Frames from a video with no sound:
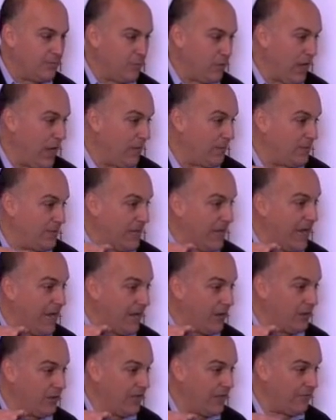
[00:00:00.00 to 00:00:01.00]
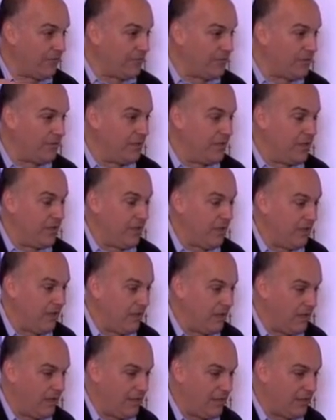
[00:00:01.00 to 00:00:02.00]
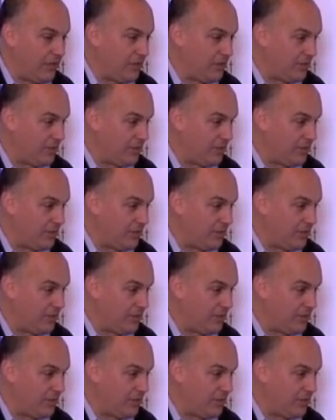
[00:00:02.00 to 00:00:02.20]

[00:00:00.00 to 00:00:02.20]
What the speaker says: perhaps at a higher level than